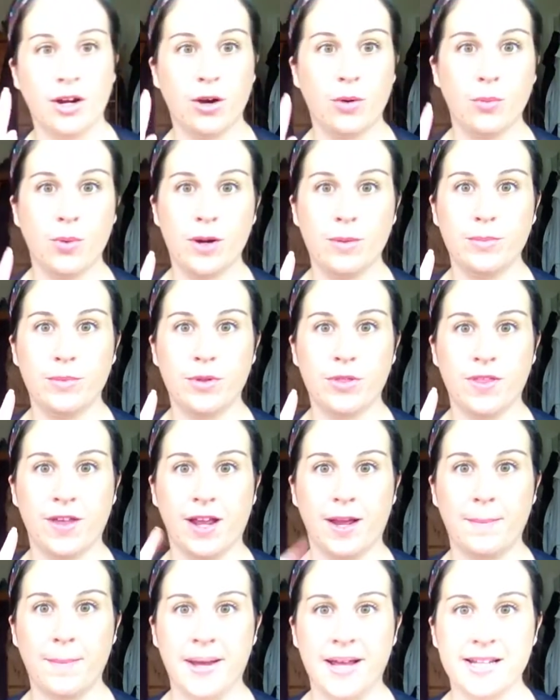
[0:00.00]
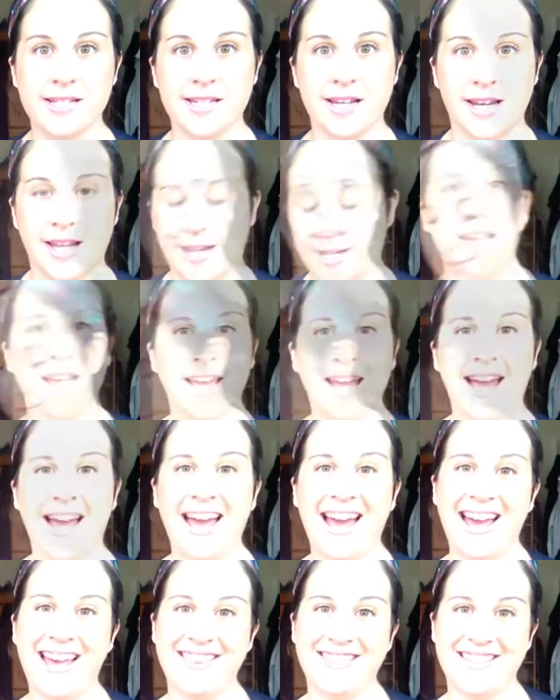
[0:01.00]
got one more thing at Matalan.
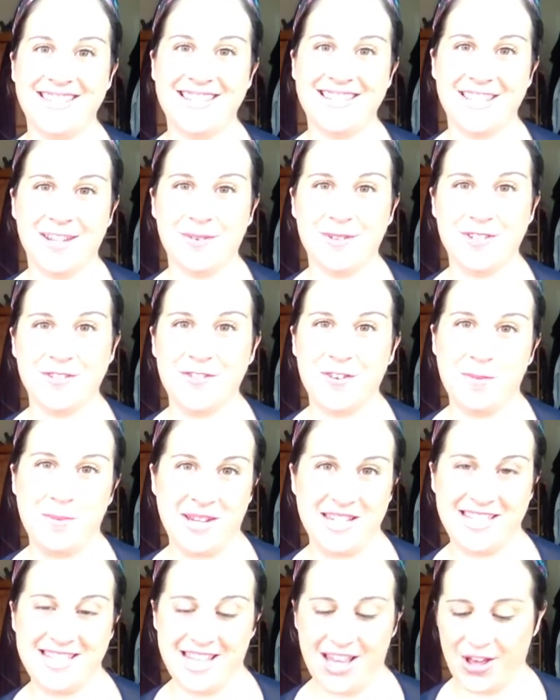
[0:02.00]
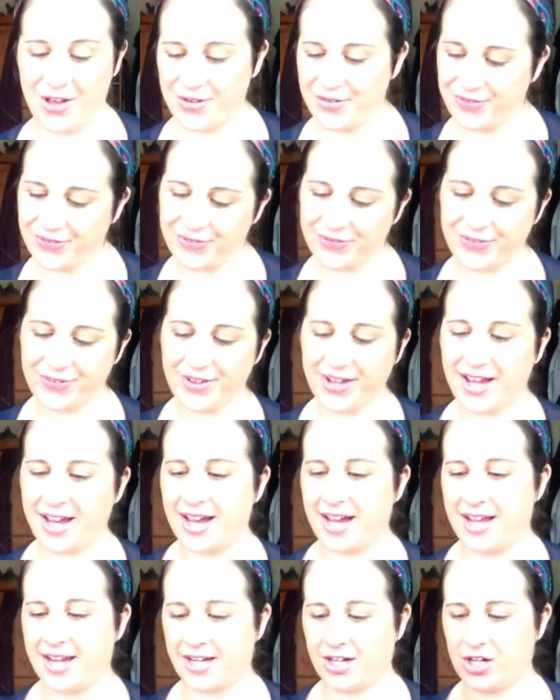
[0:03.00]
And this thing was for myself.
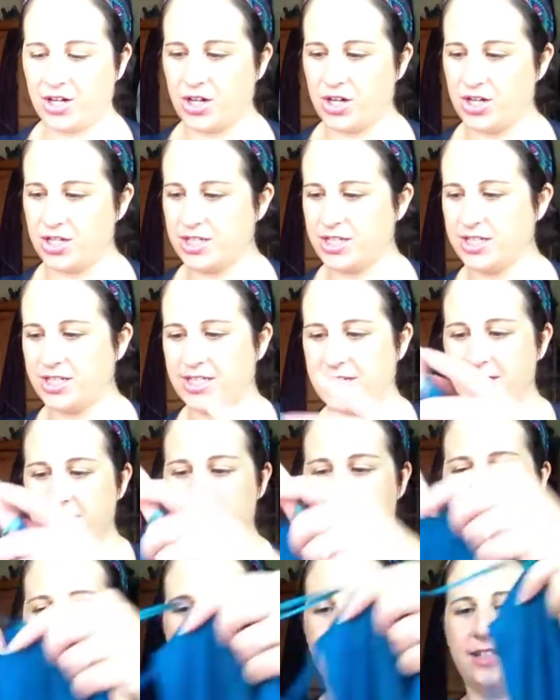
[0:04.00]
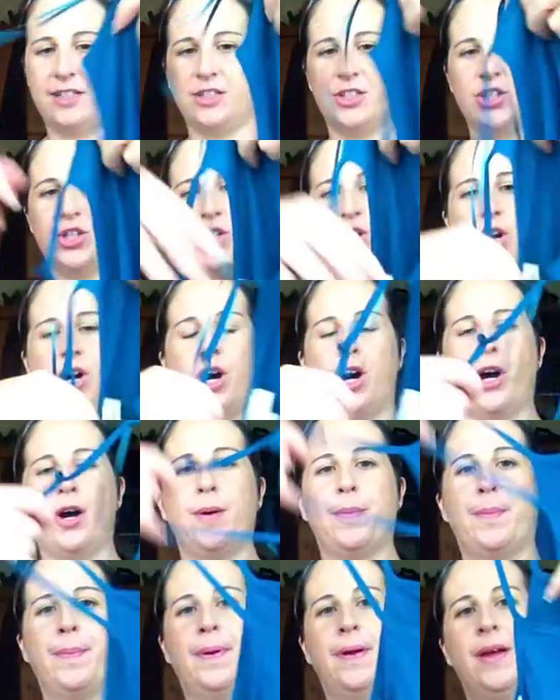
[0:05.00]
I got this little
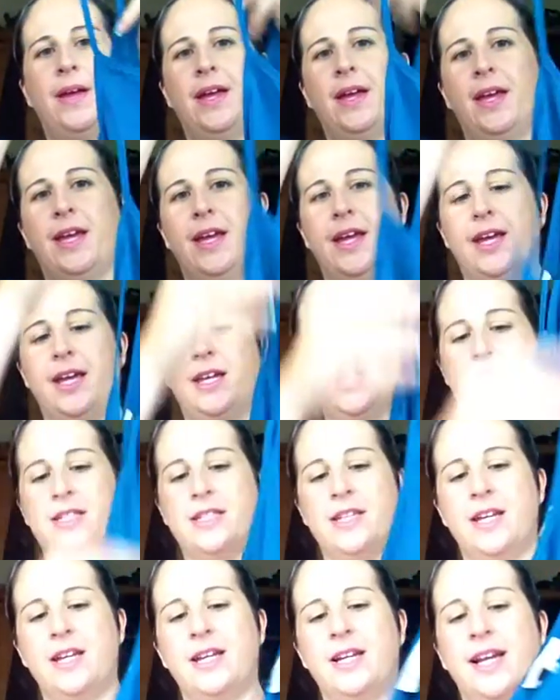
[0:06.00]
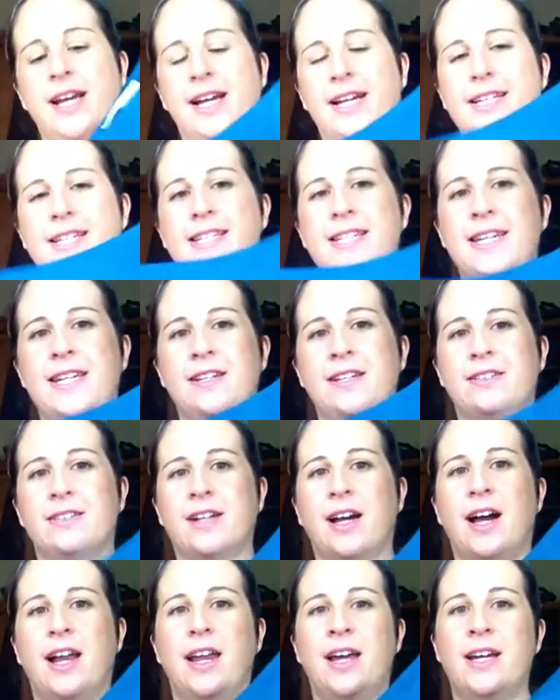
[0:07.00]
top. It's in like a teal
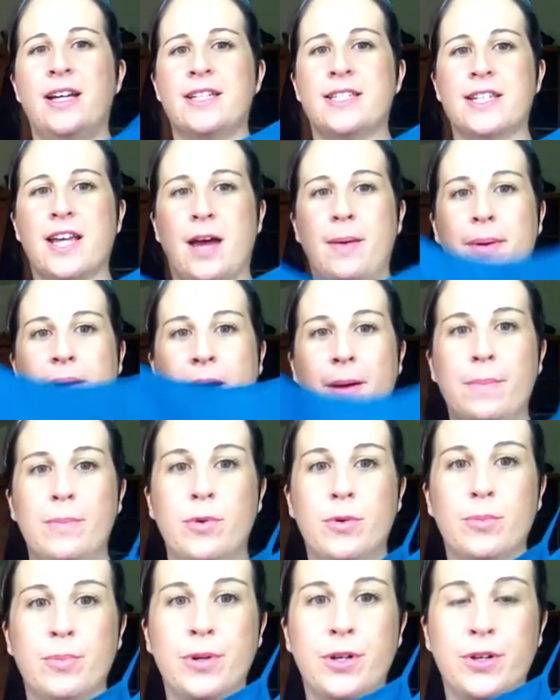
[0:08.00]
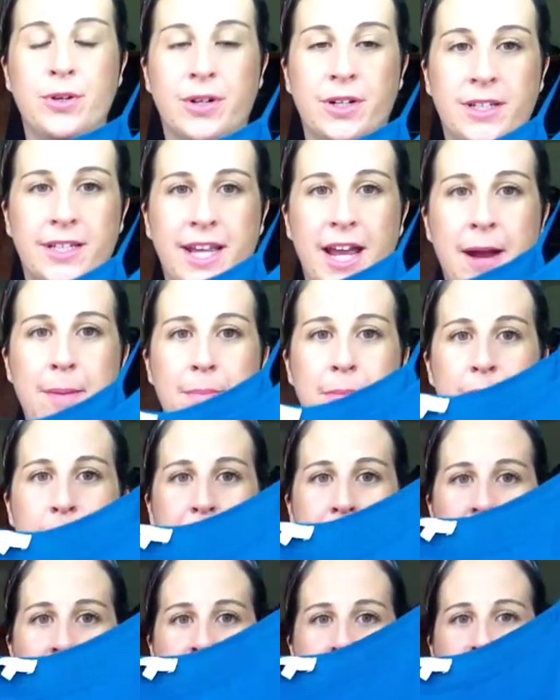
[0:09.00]
colour. It's coming up more blue on camera,
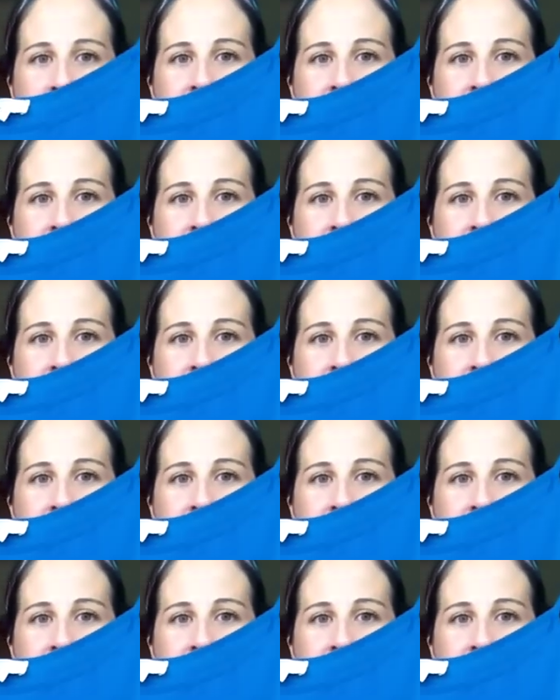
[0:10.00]
but it